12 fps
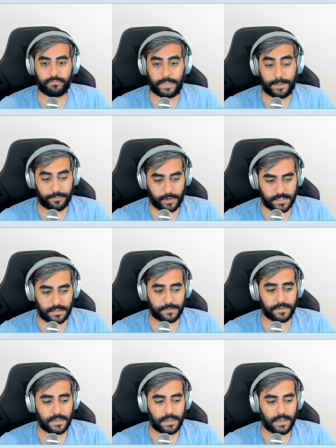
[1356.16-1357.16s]

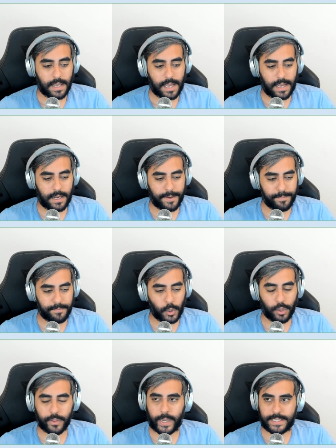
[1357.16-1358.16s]
impressive um,
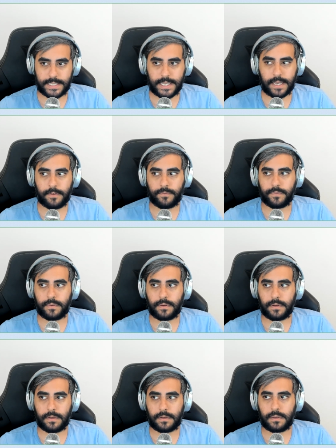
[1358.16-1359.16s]
although i did have
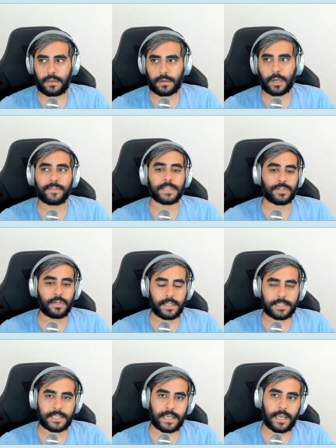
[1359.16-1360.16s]
a conversation
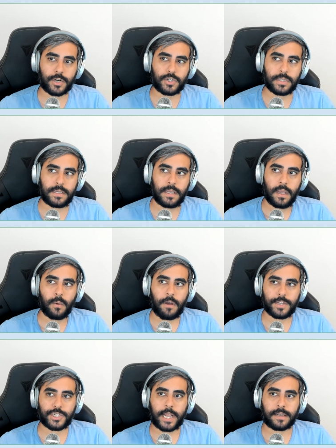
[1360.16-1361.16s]
earlier today actually
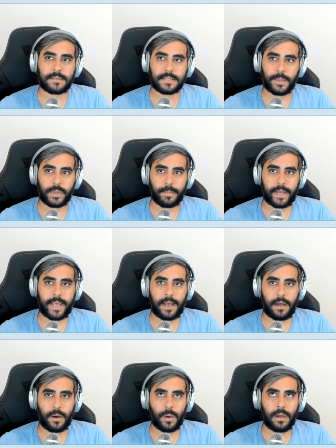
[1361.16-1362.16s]
where i chatted to someone about
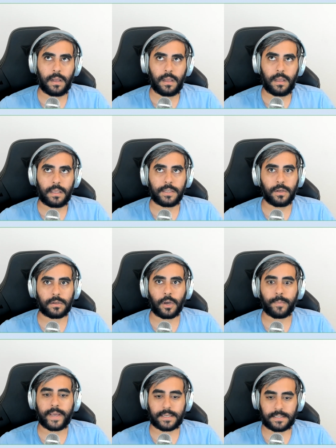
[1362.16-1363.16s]
how you know
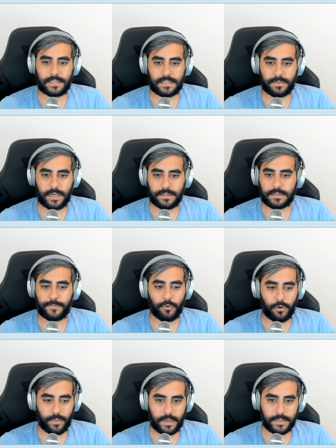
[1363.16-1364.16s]
go back six months
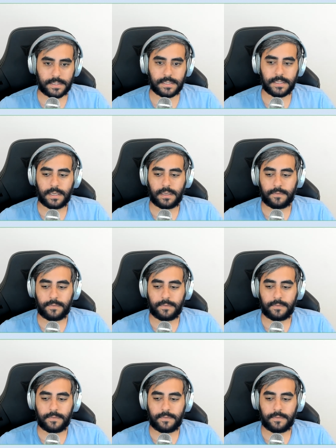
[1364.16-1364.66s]
four months